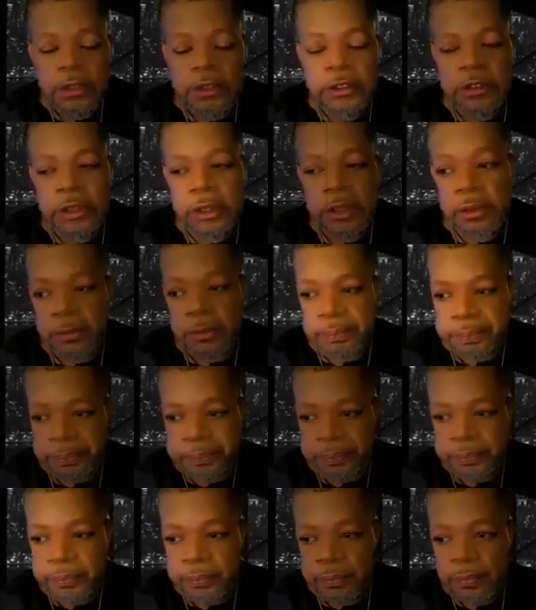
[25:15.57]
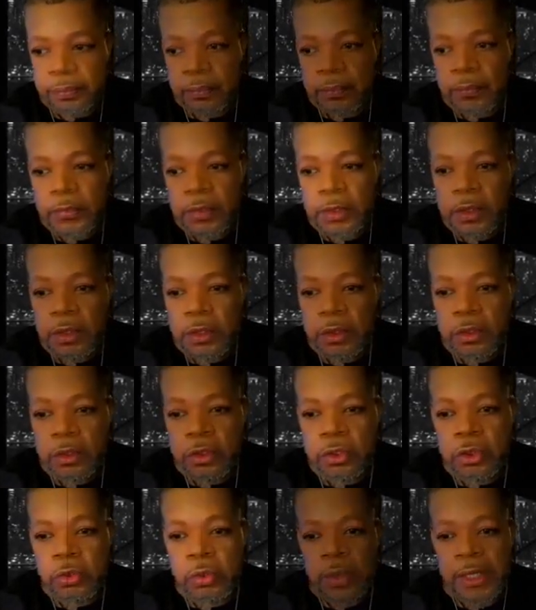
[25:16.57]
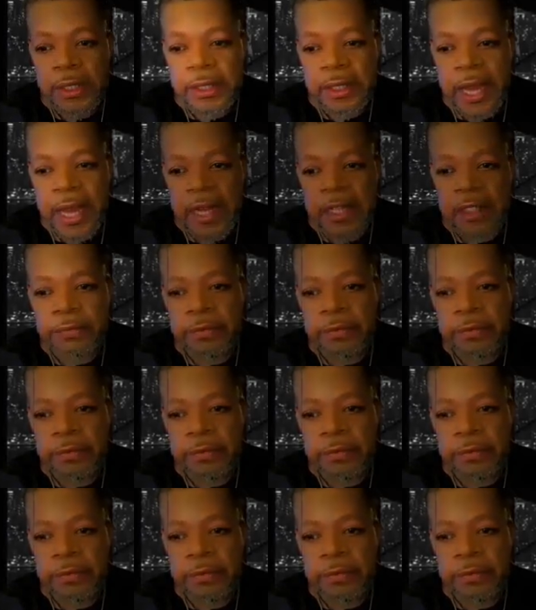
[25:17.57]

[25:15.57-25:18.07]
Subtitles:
So to a lot